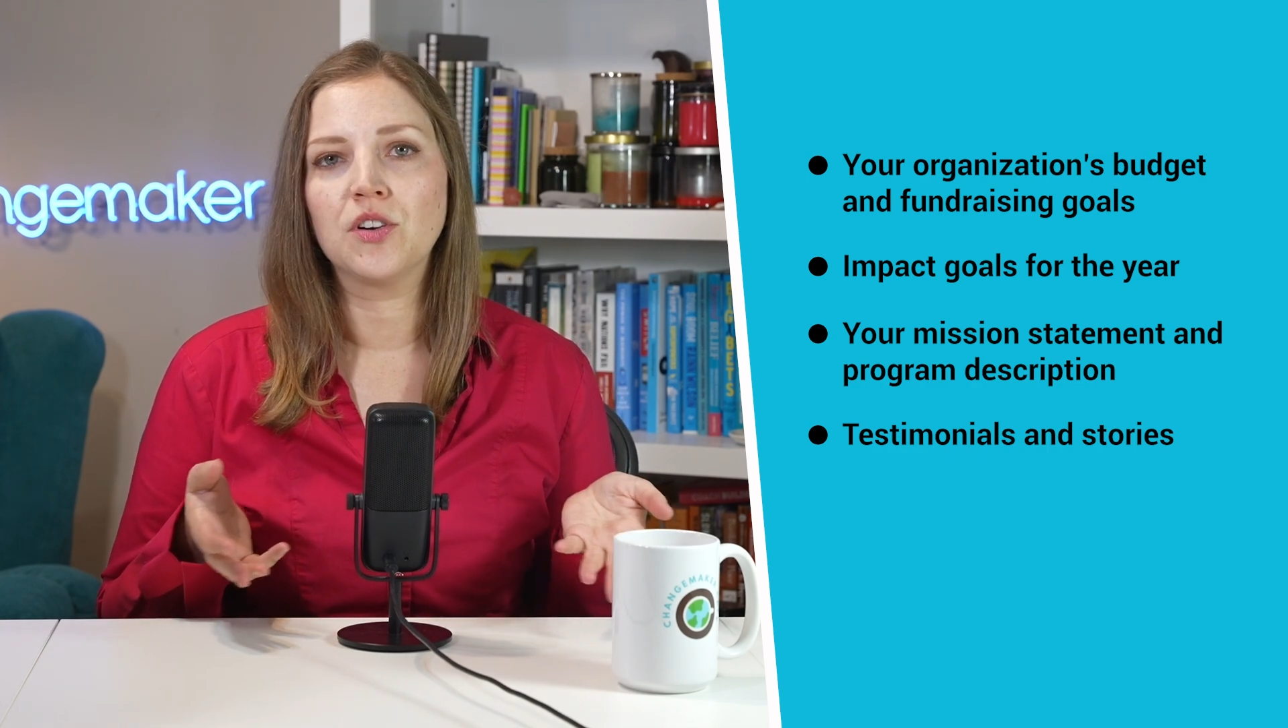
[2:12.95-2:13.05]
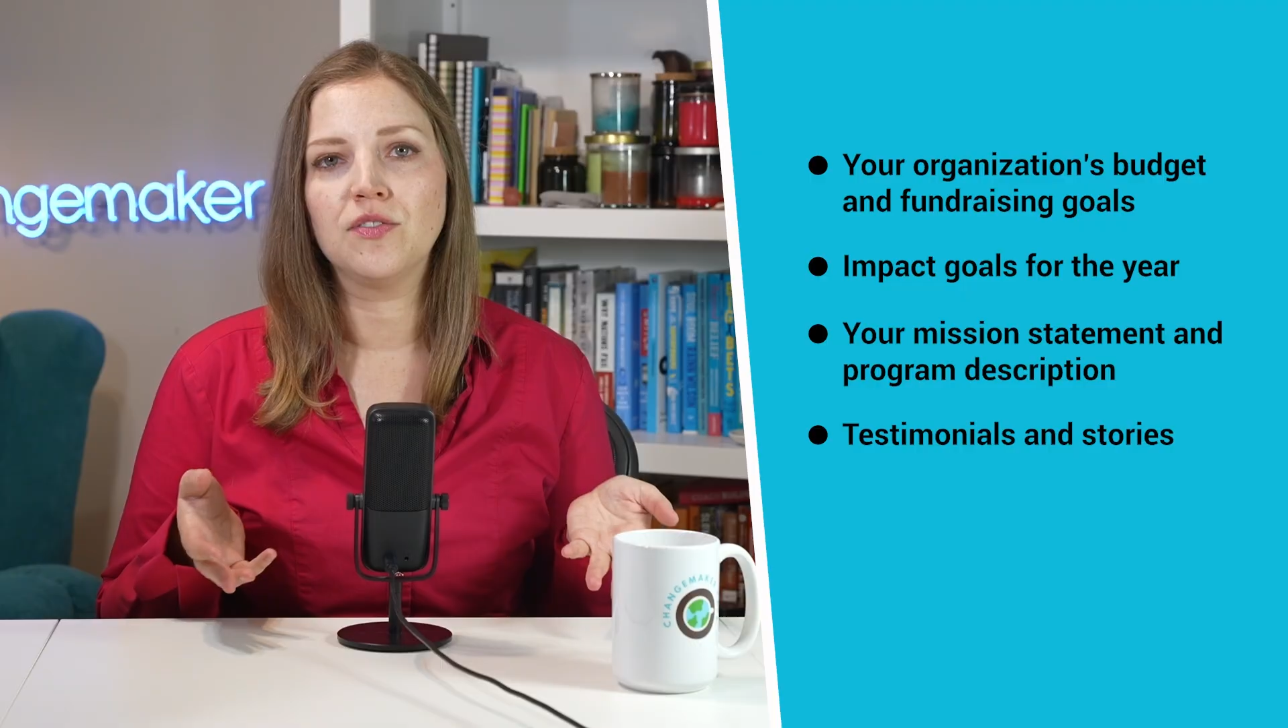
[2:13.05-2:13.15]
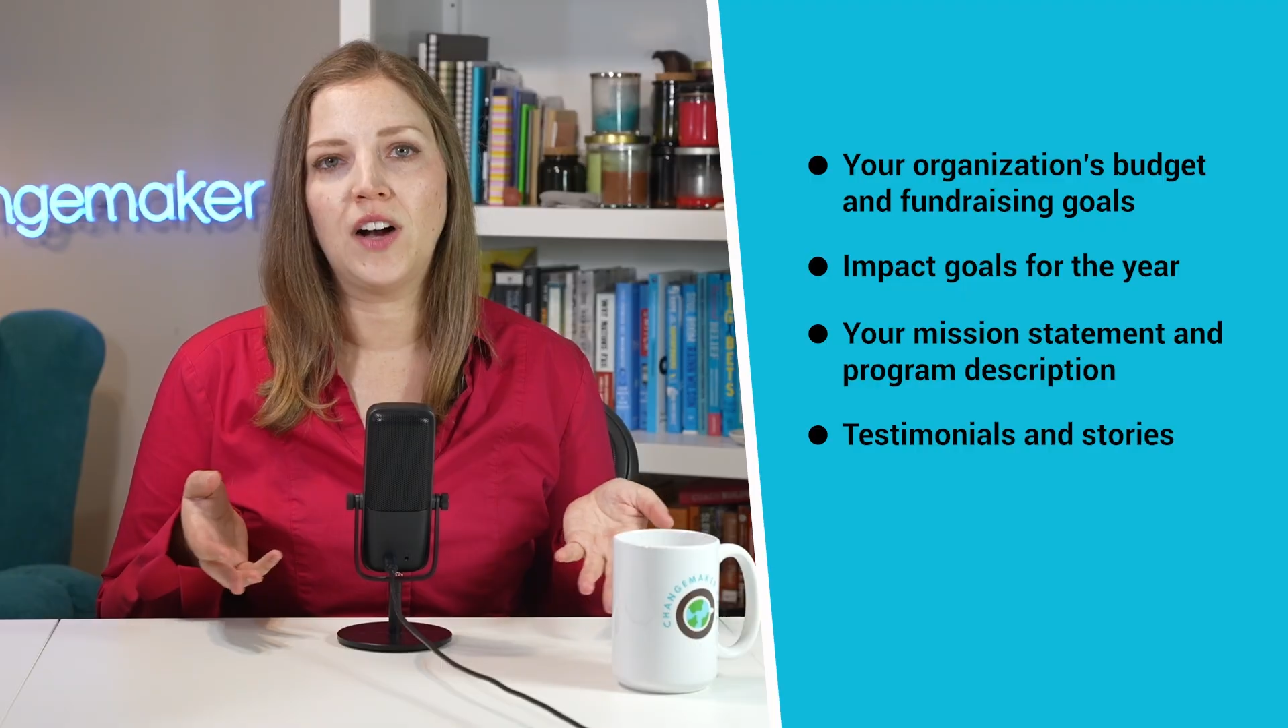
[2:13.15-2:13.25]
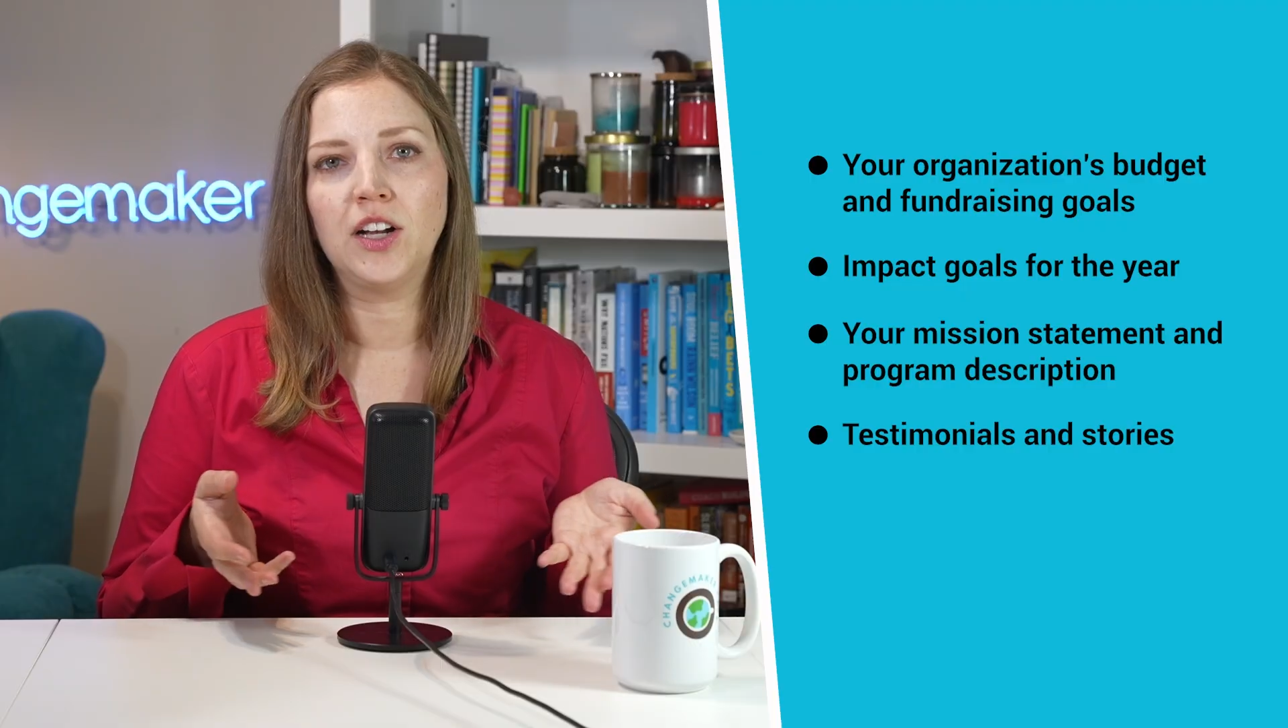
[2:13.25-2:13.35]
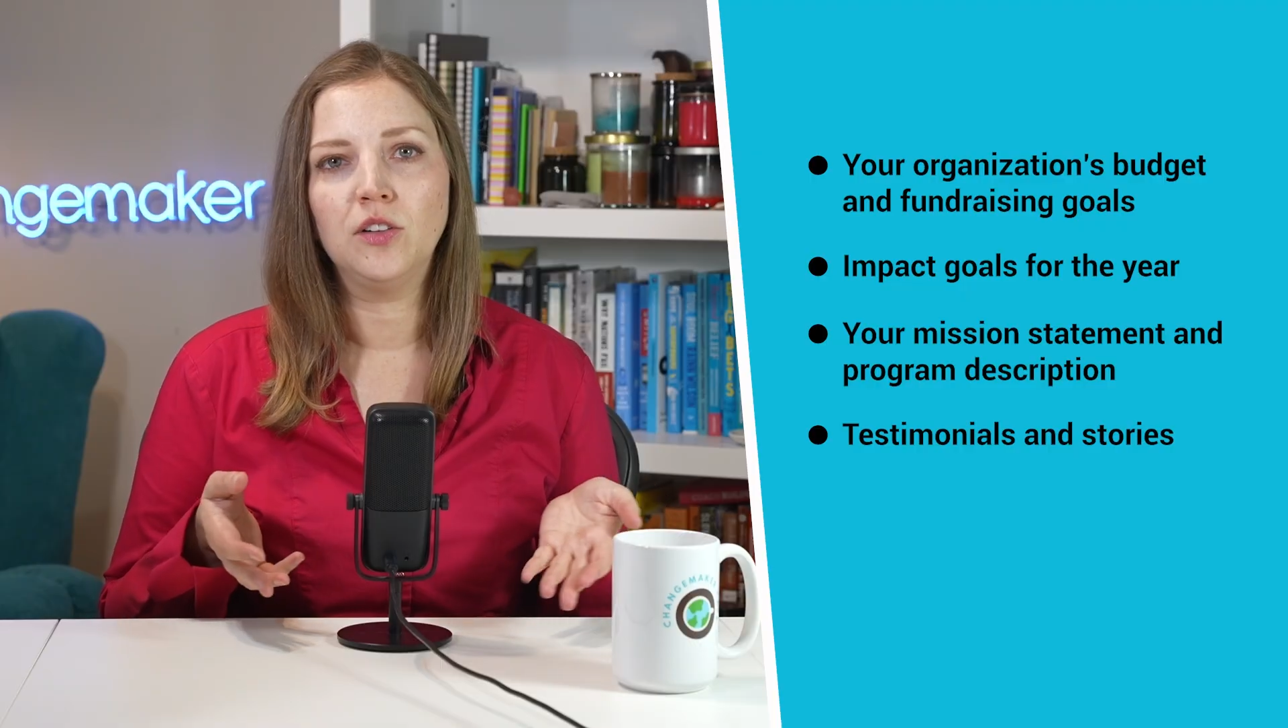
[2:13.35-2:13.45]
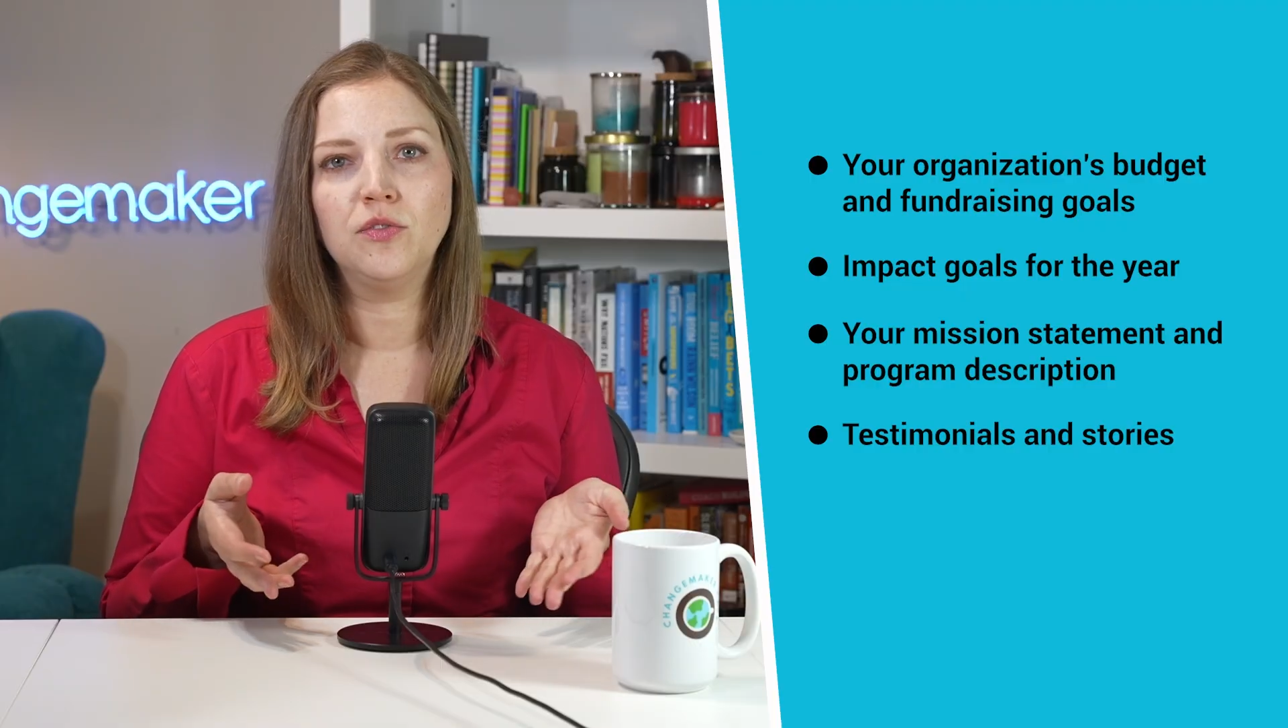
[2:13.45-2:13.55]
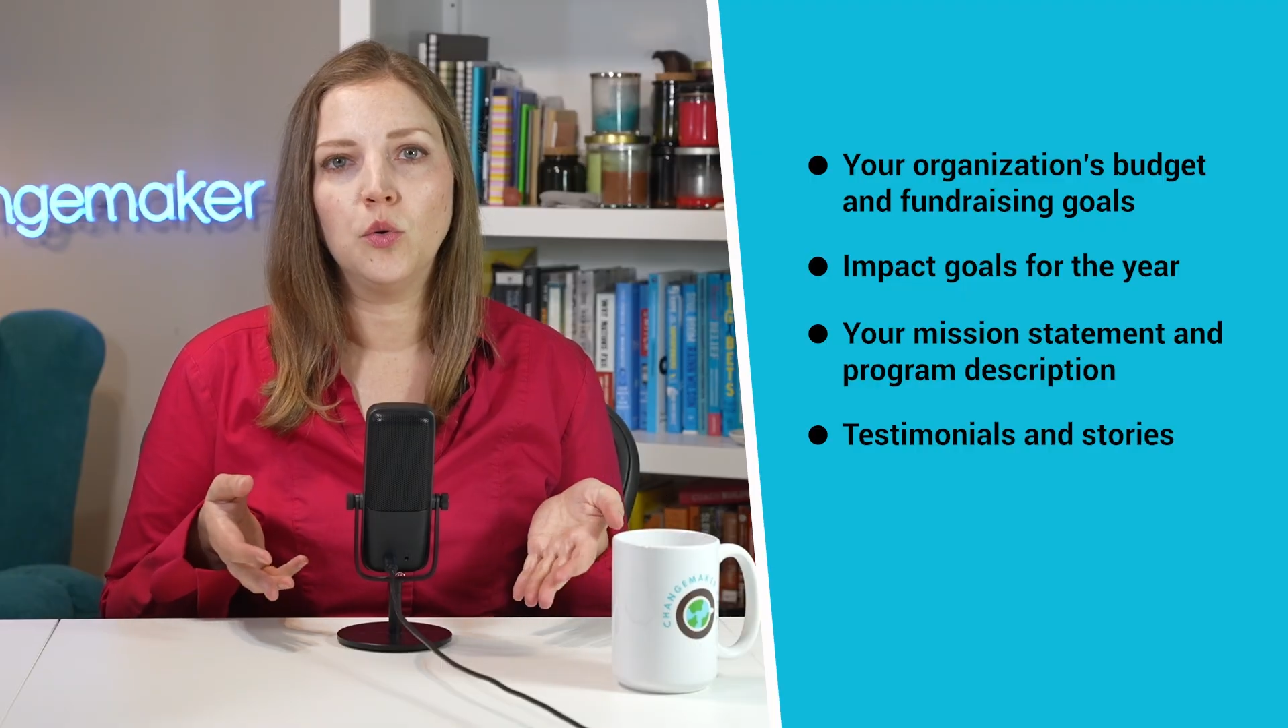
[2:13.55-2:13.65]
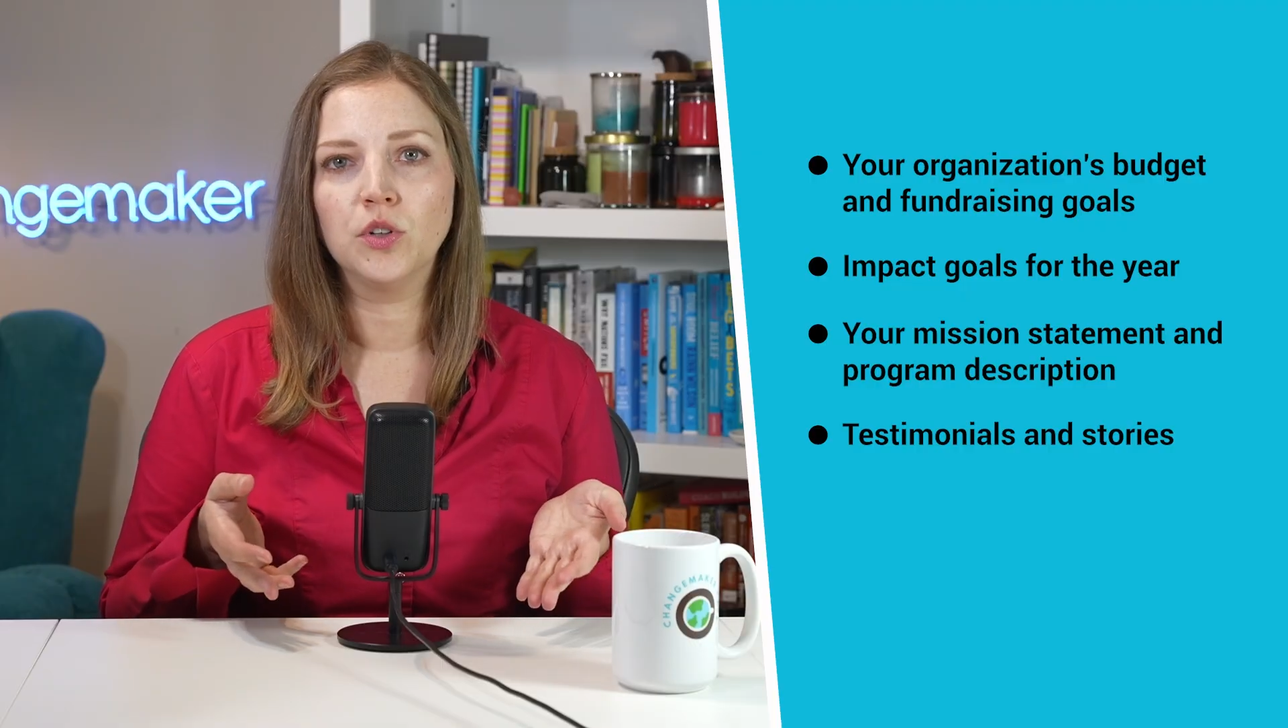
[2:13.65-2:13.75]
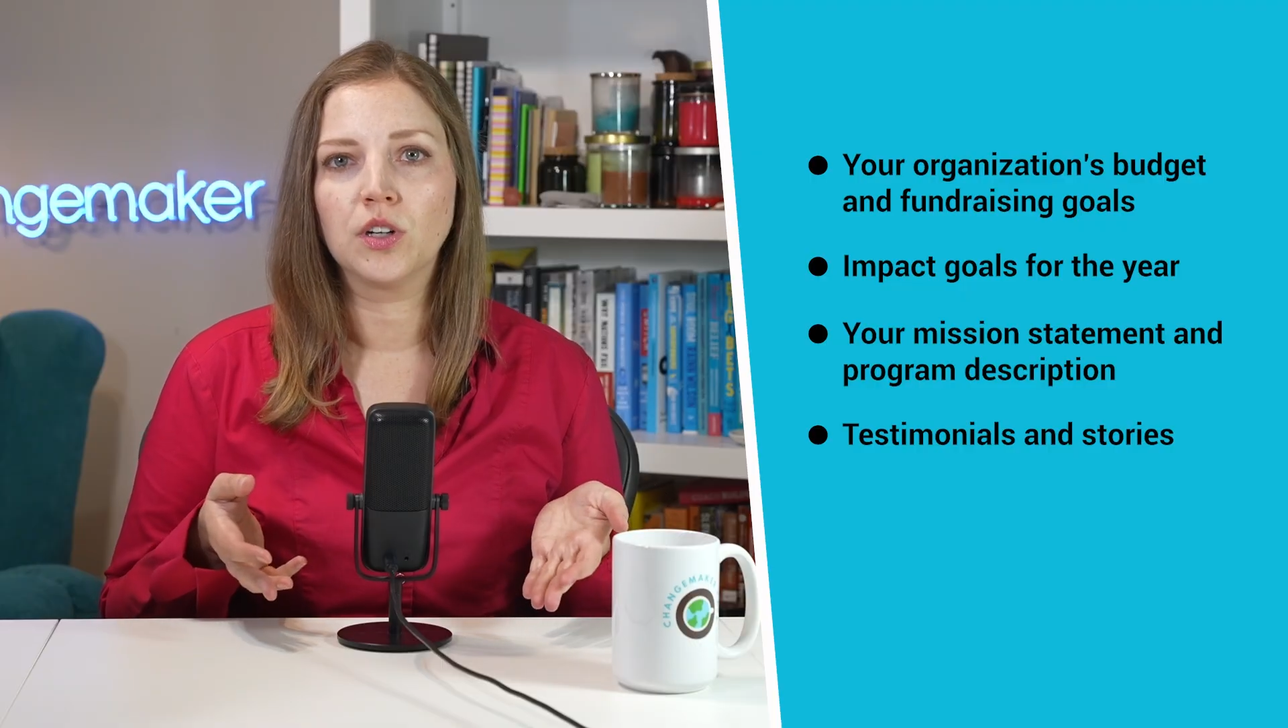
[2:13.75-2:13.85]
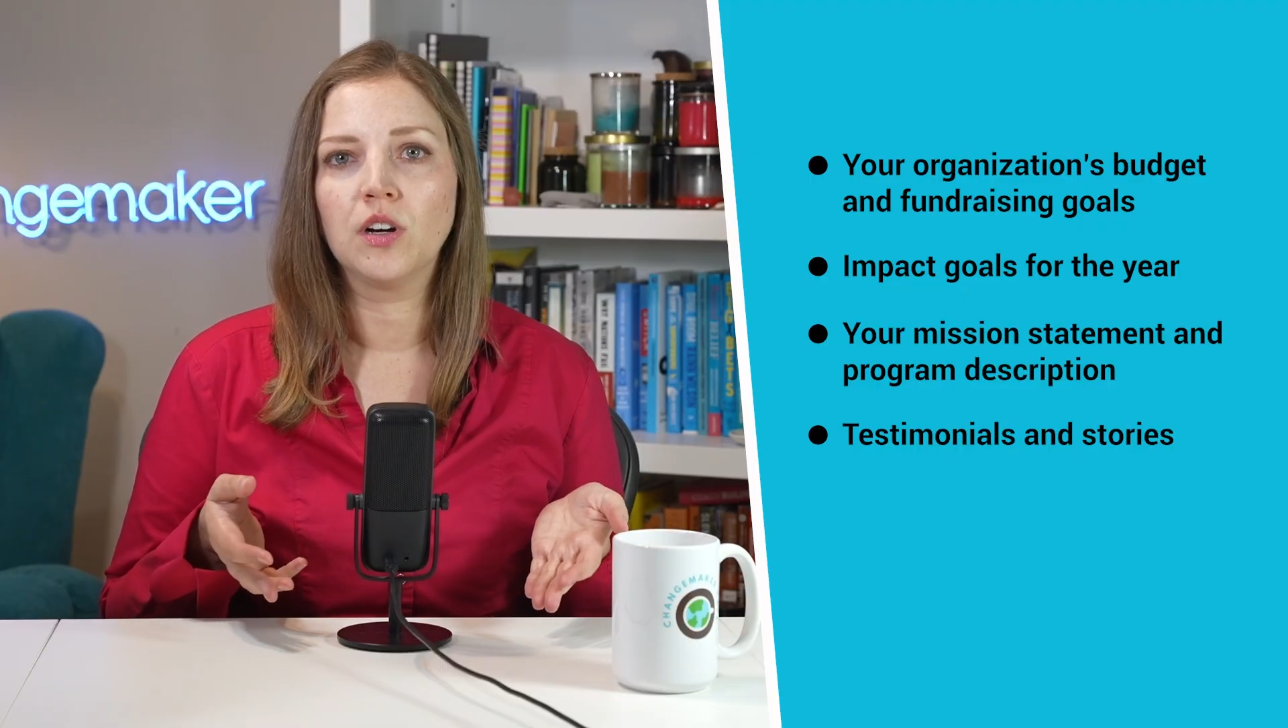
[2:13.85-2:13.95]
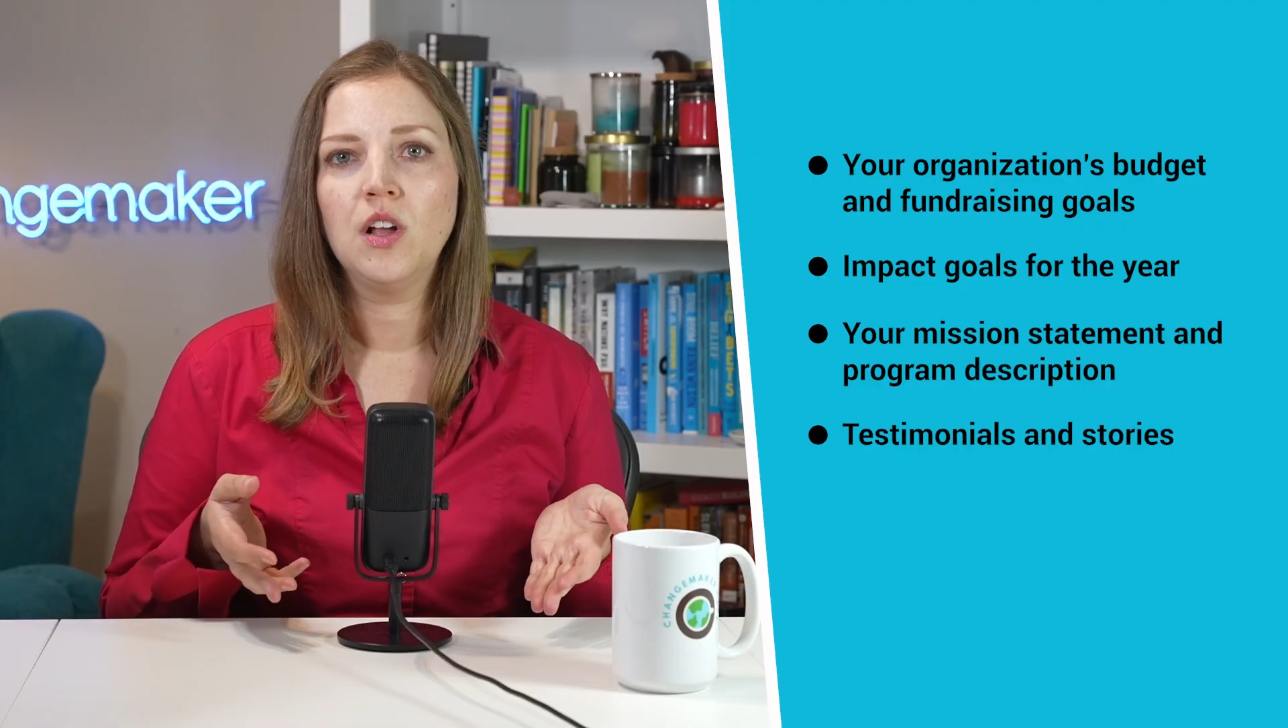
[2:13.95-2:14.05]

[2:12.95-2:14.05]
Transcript: or a file folder